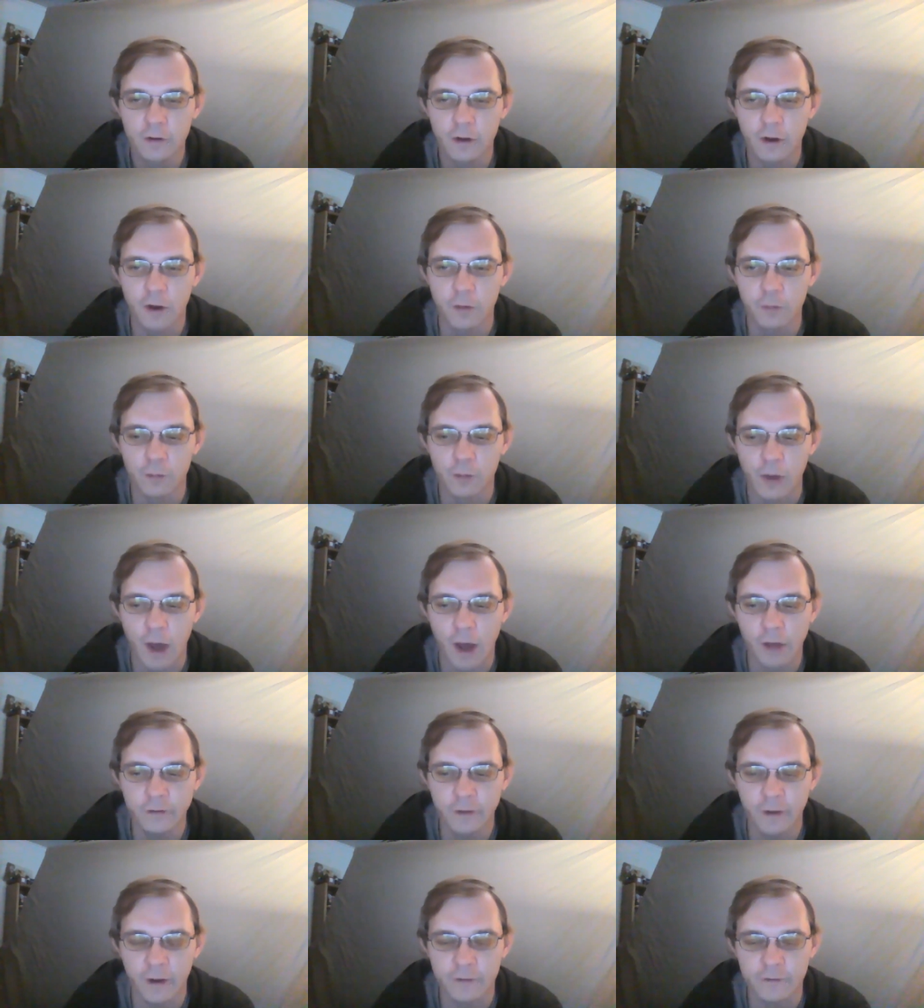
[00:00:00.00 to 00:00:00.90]

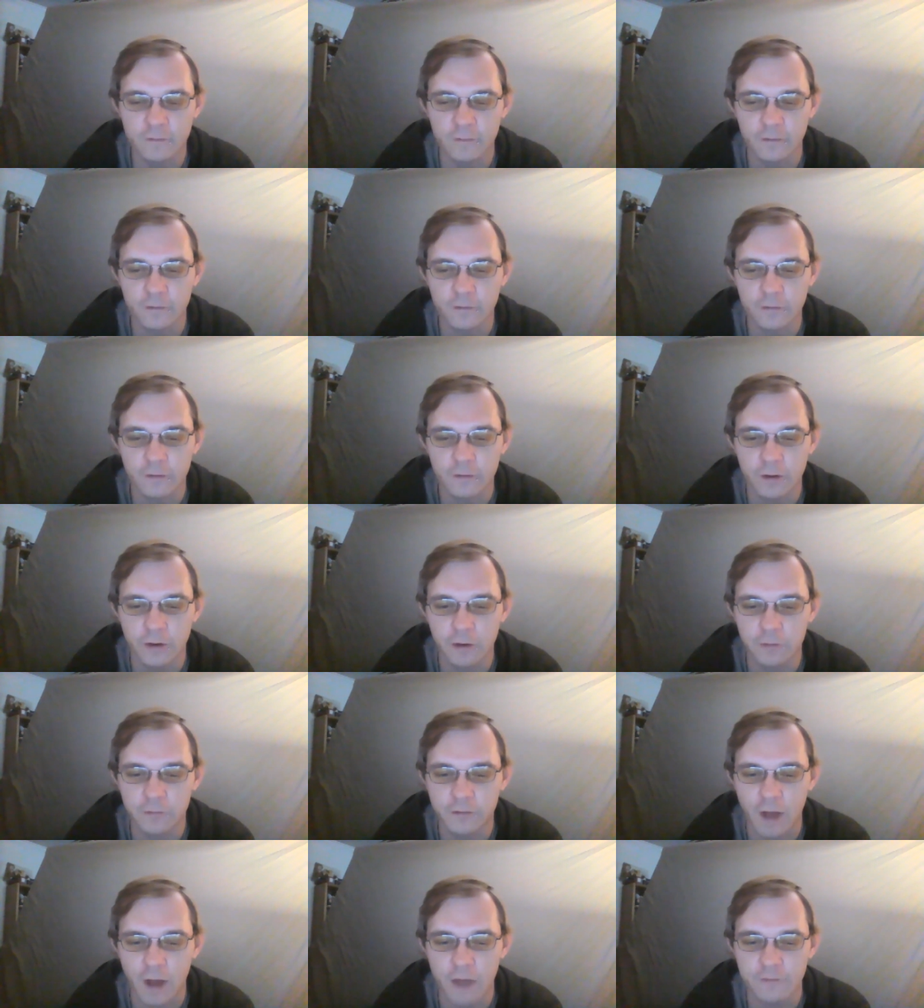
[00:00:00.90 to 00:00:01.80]
I'd like to, you
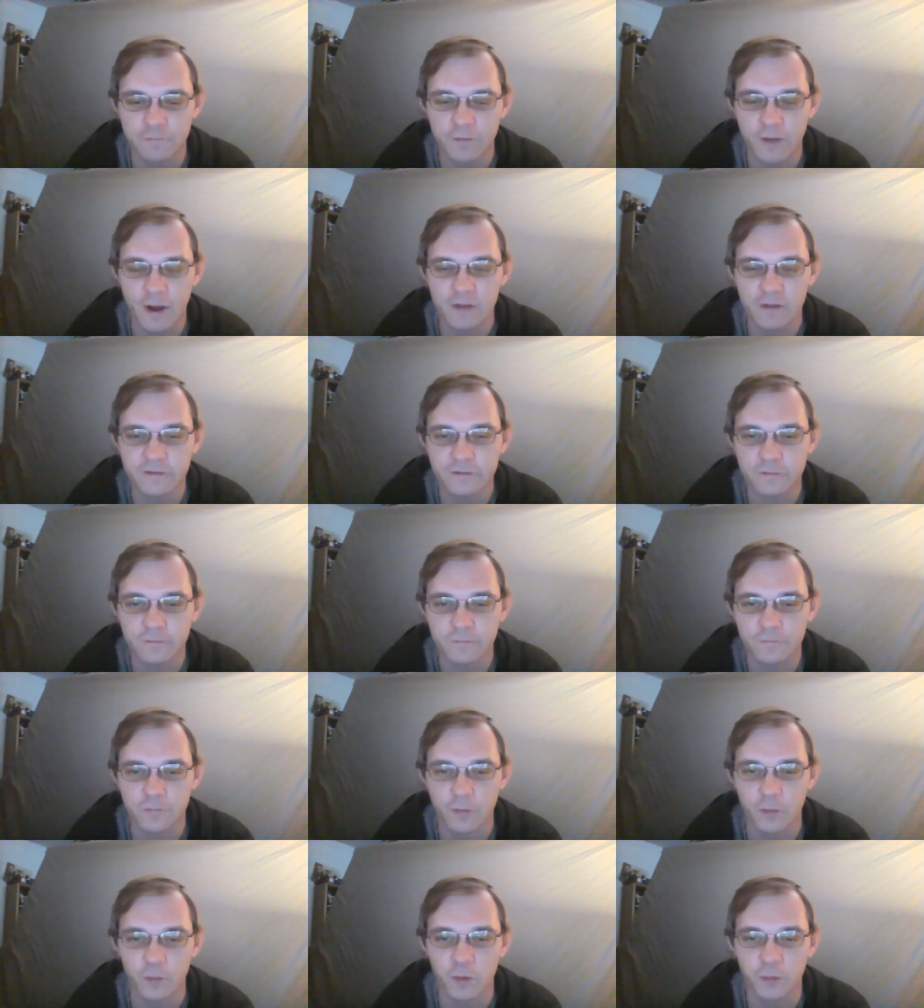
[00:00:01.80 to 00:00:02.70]
know, divest
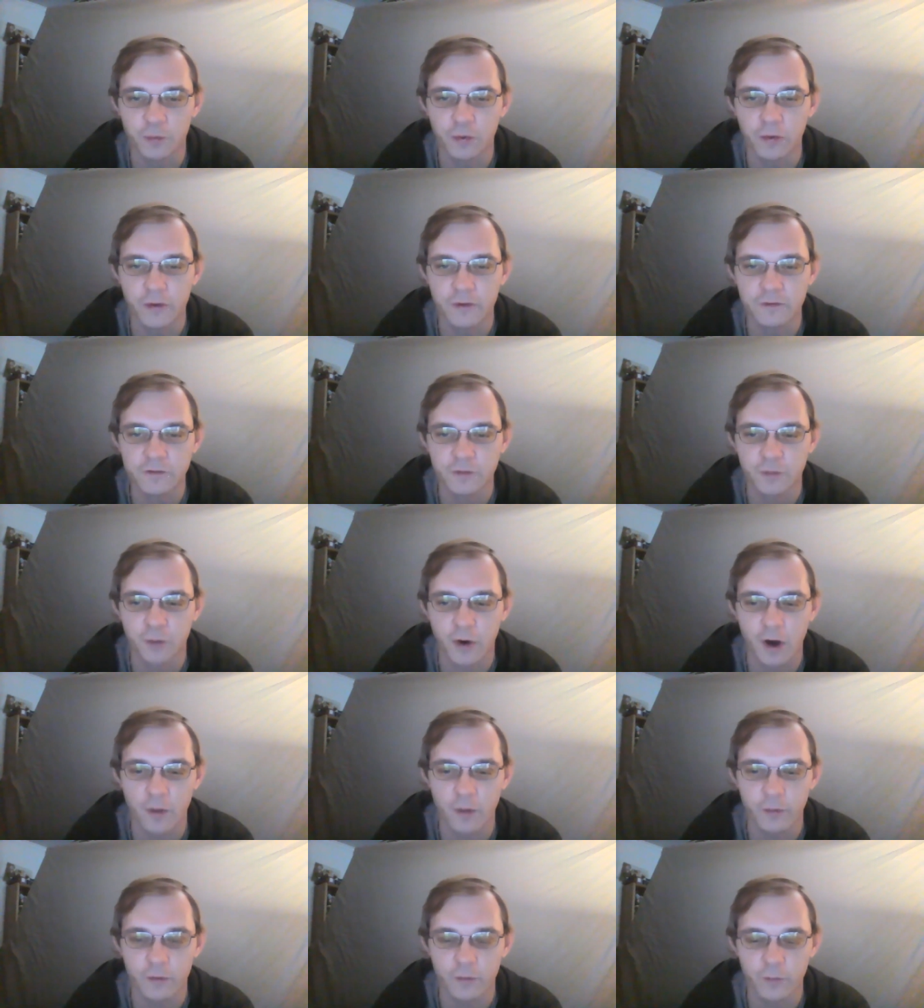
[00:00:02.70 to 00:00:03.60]
from the police
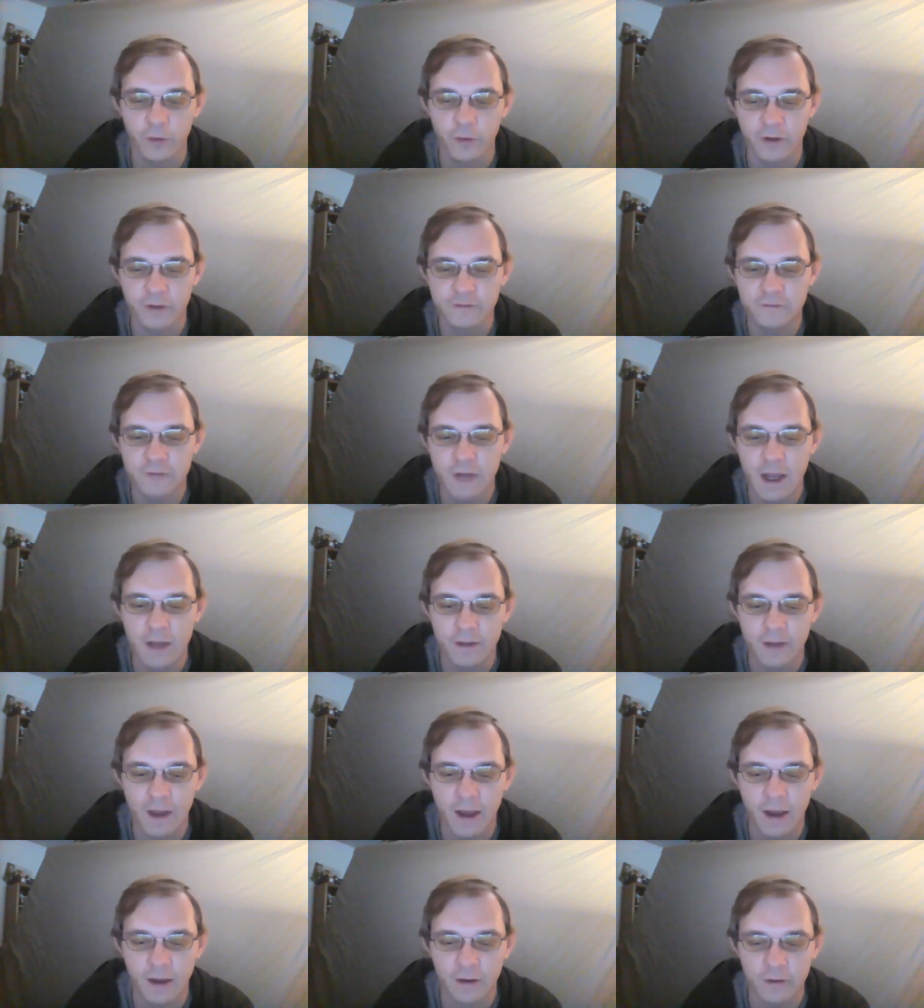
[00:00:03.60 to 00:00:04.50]
department. And when I say
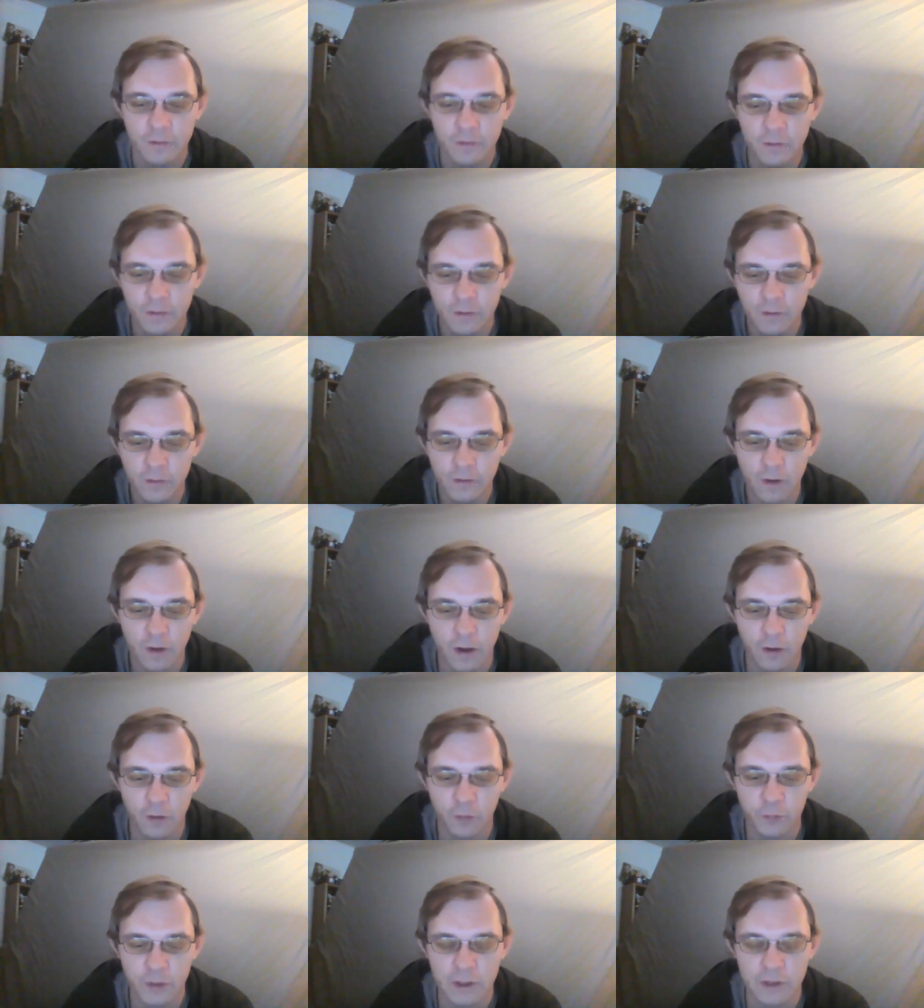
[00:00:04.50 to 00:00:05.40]
that, I
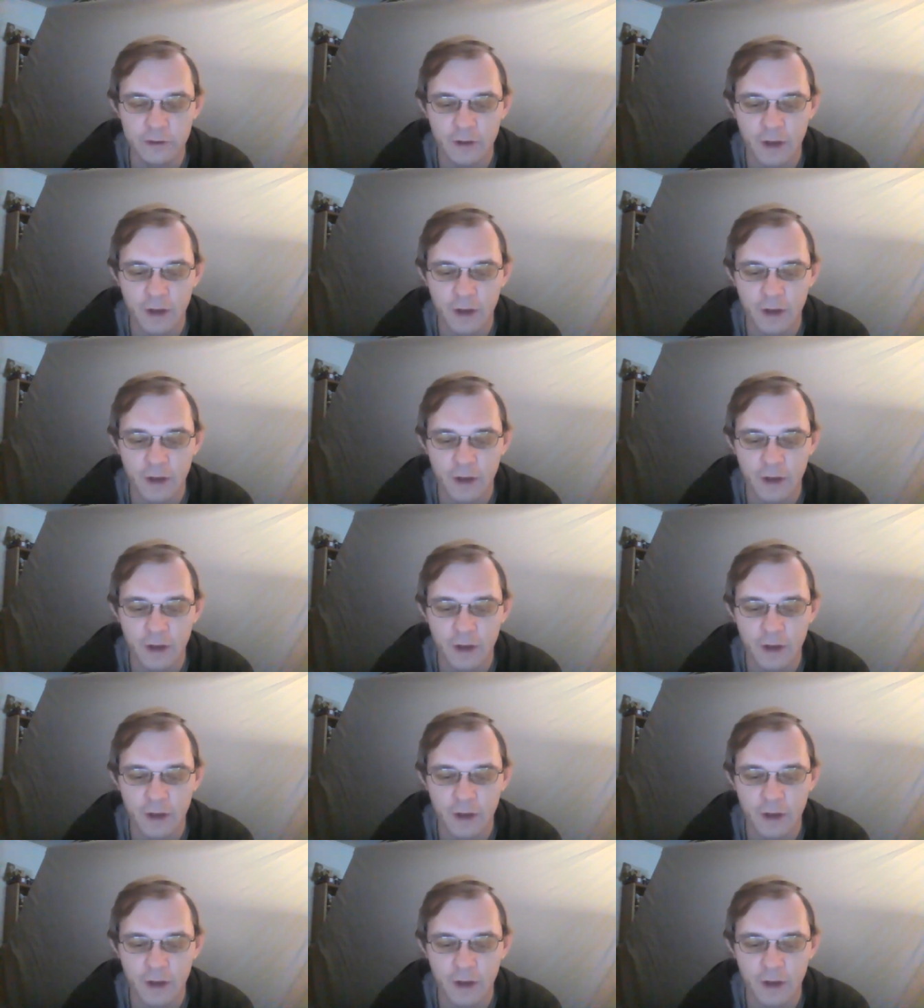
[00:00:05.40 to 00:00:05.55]
don't mean